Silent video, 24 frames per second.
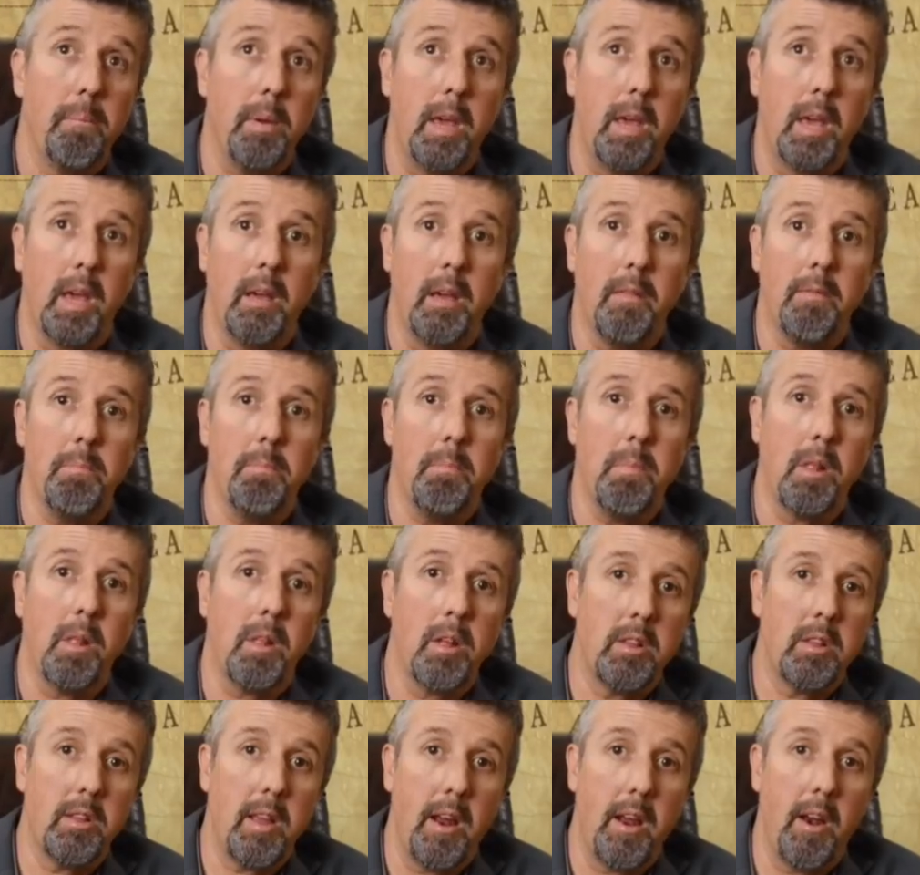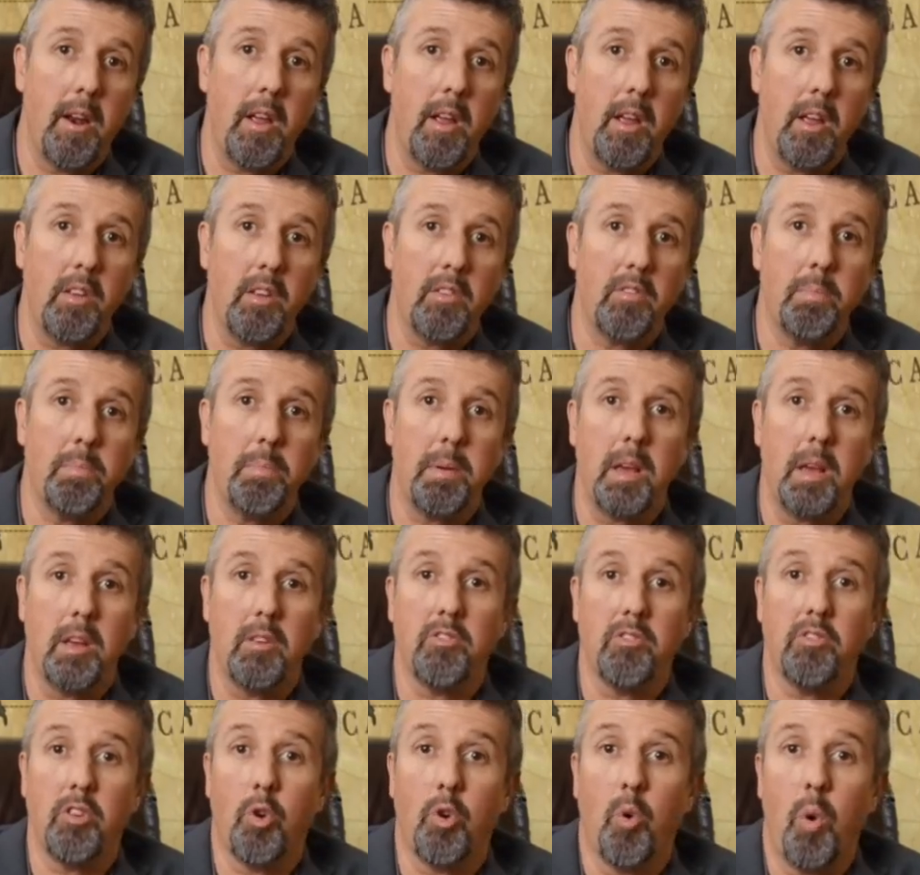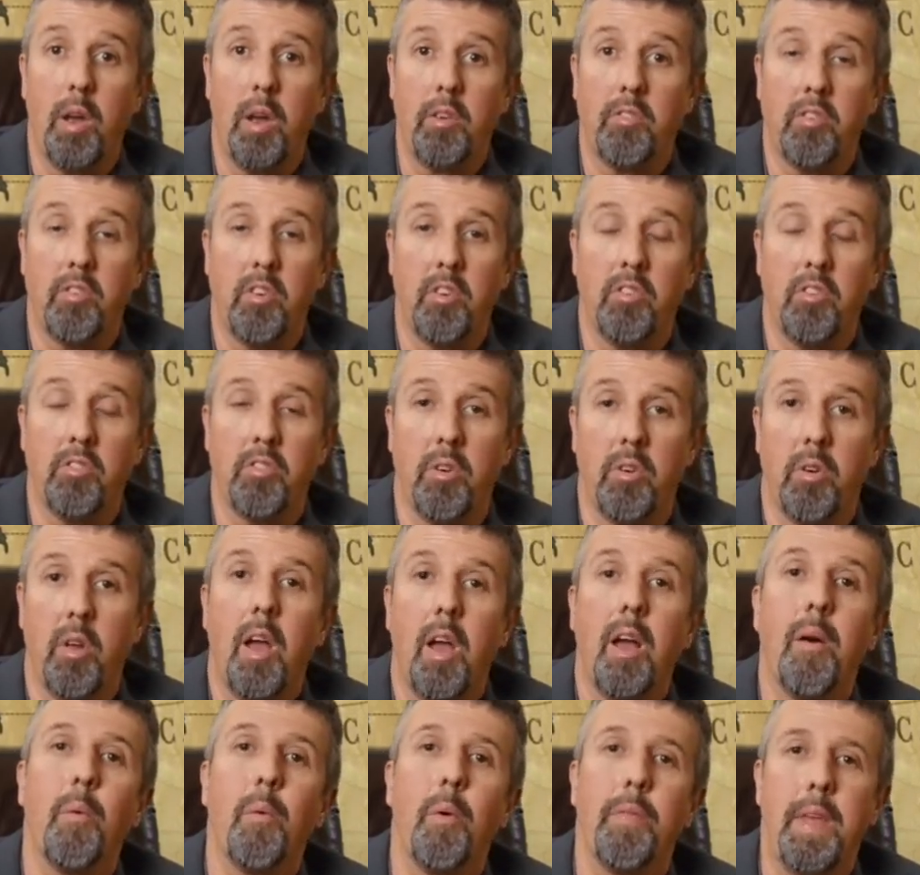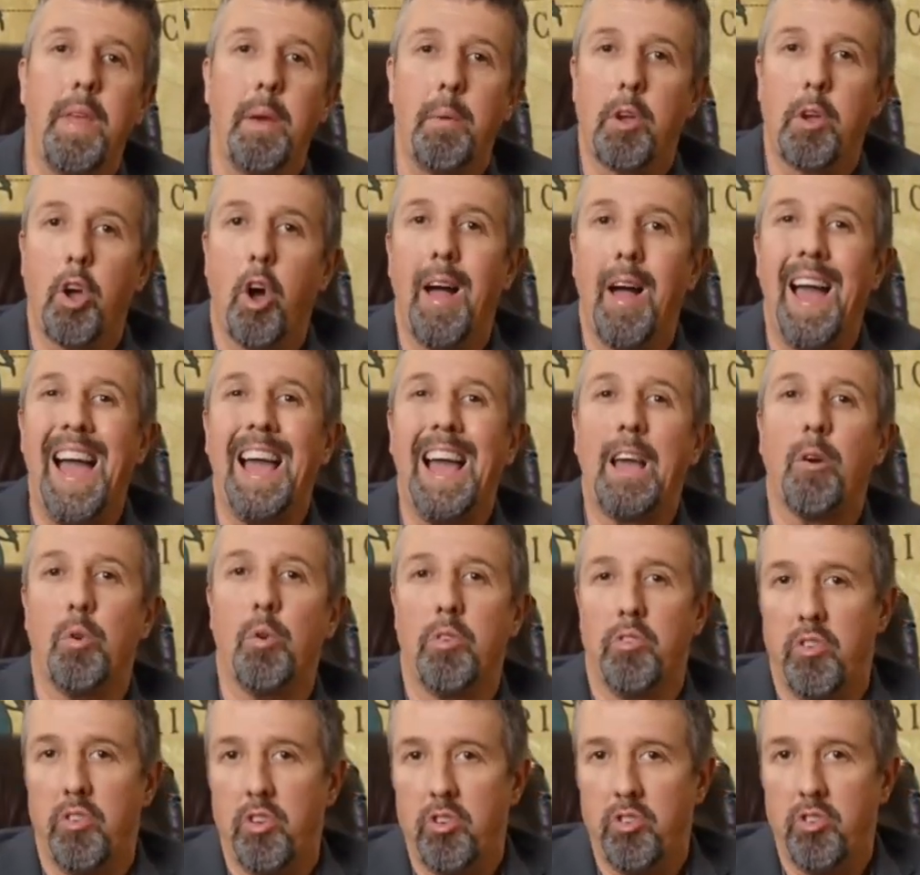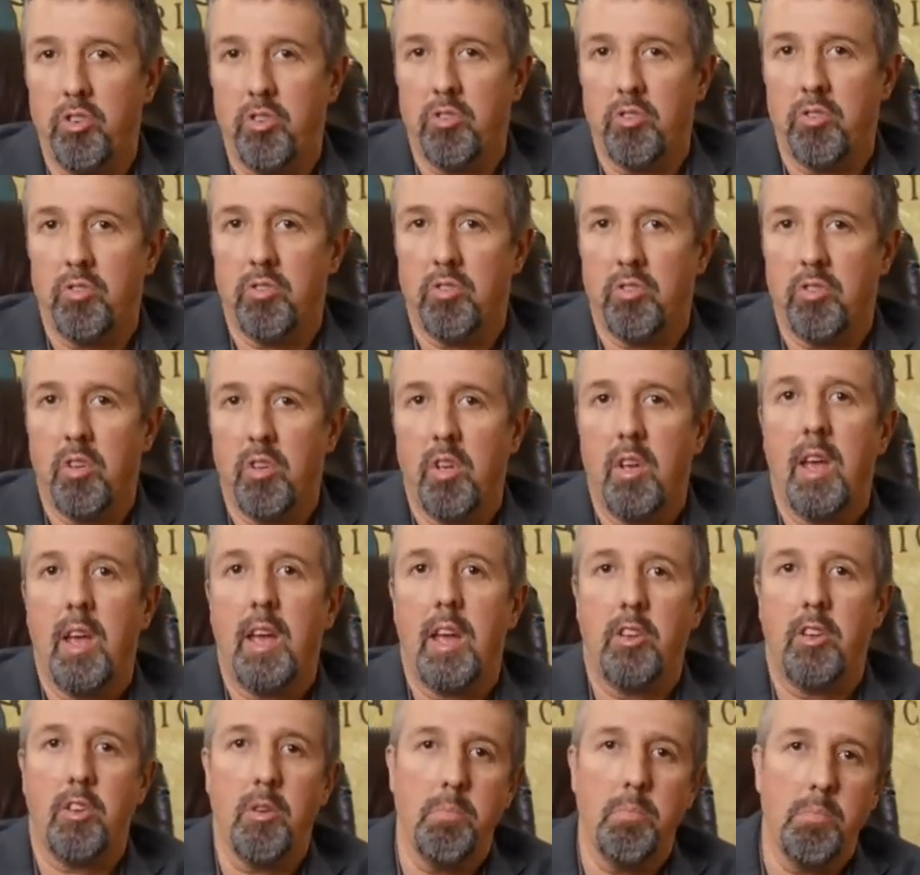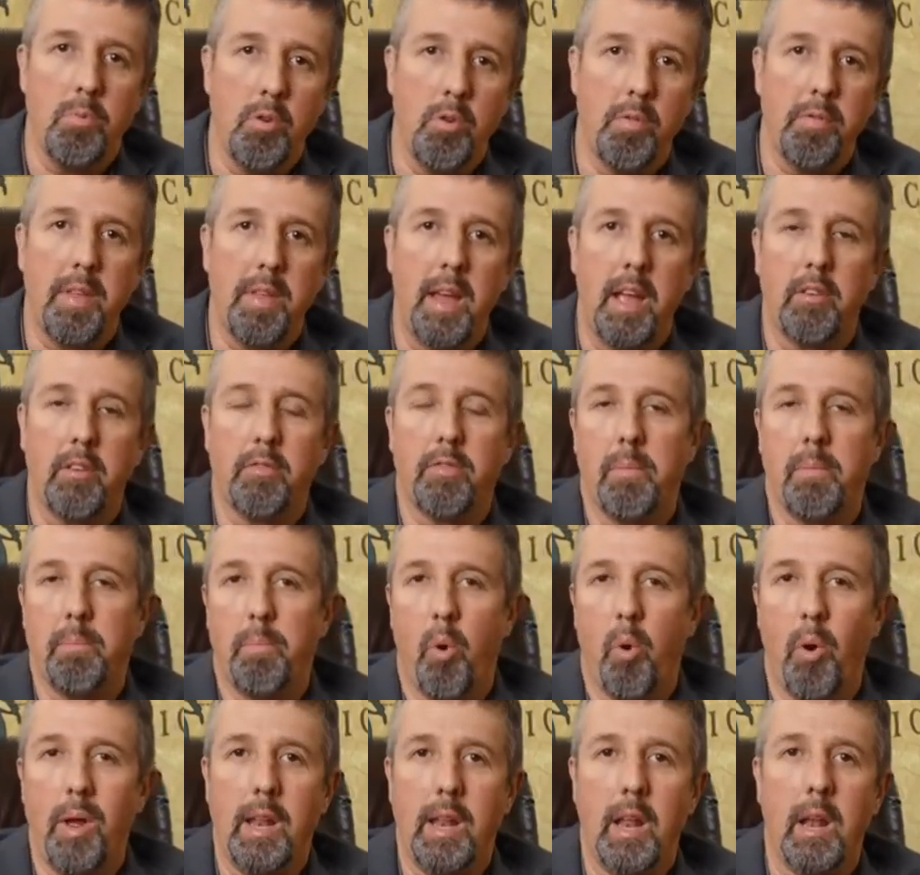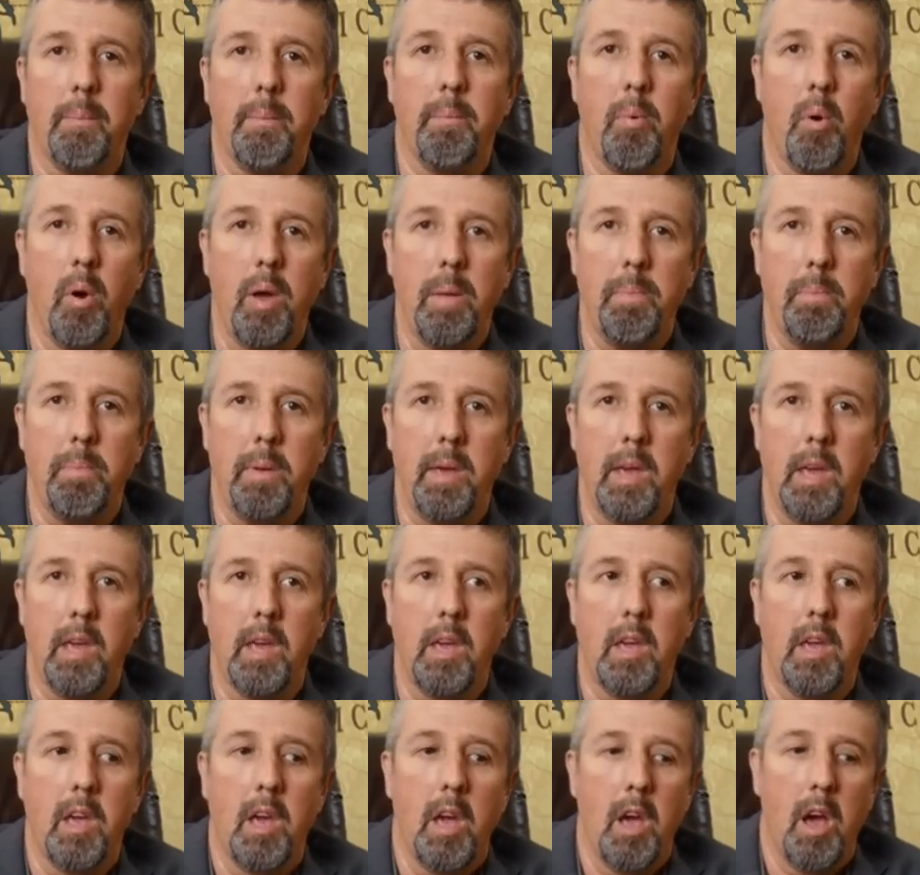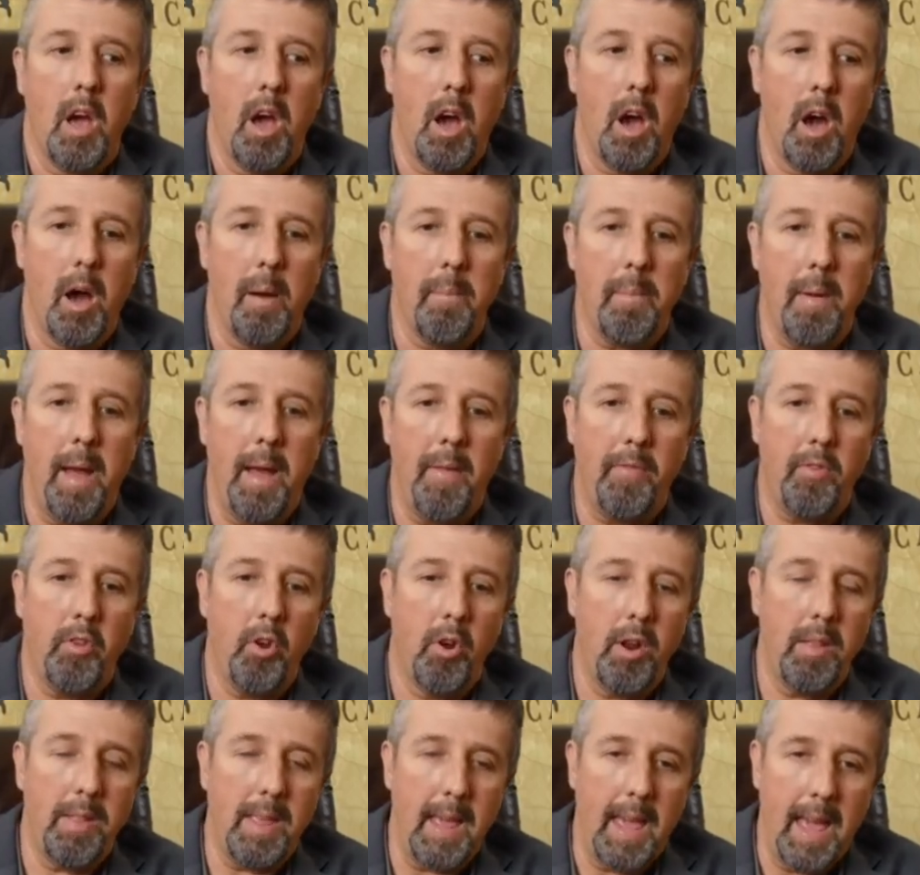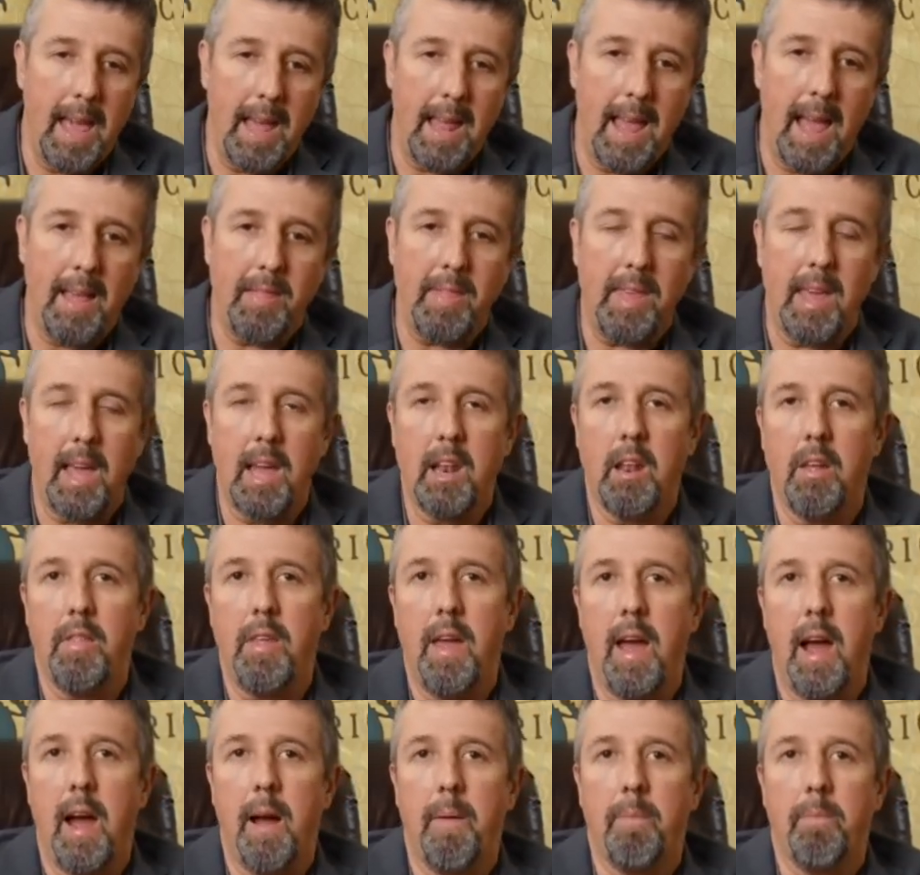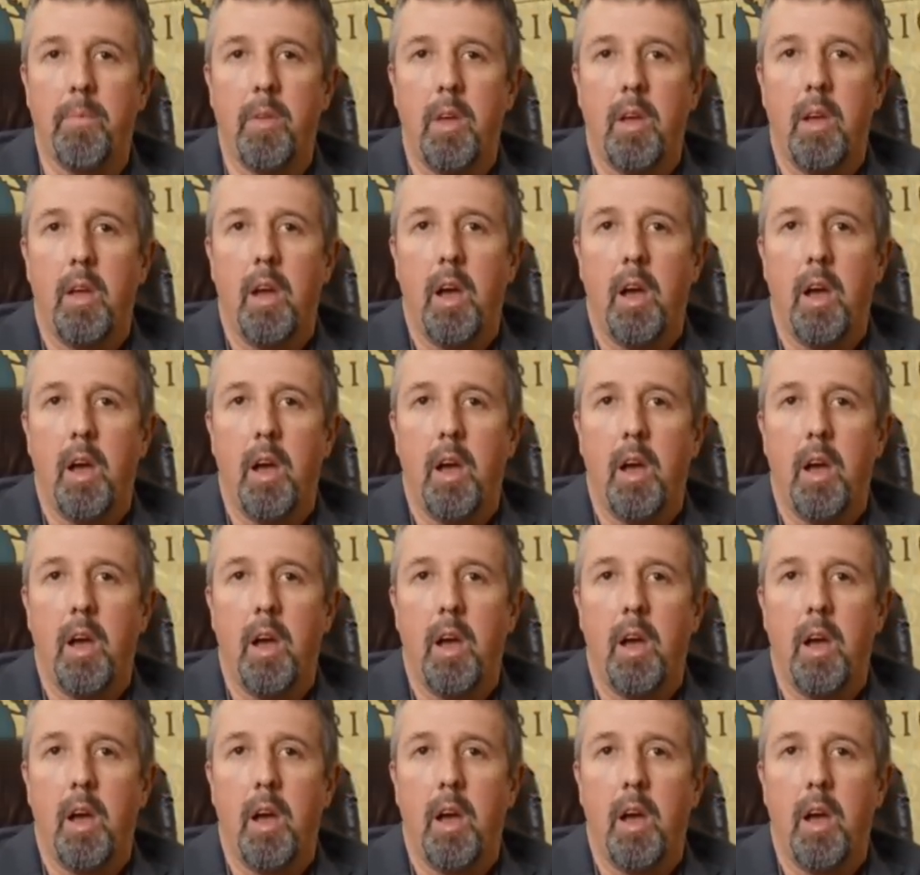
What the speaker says: being it militaries, being it sequesters, or what they would call acquisitions, and to move things from point A to point B. At the end of that,